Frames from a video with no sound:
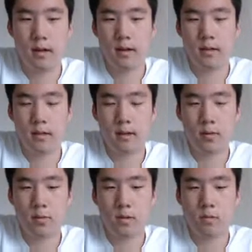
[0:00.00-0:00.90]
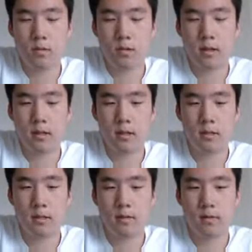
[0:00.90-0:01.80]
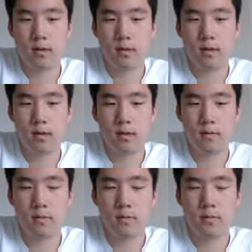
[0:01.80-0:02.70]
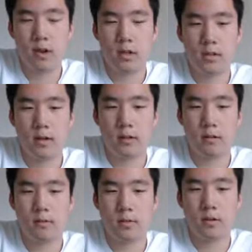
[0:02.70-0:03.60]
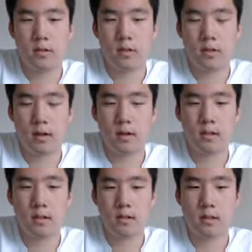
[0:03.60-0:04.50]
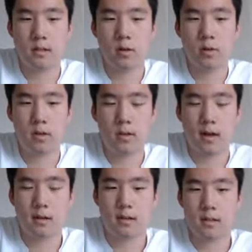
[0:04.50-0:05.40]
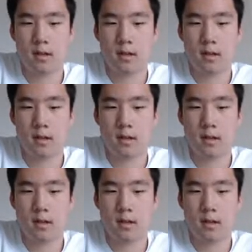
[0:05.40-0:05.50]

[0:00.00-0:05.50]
Then afterwards, we're checking to see if the value at the first index, the 0th index,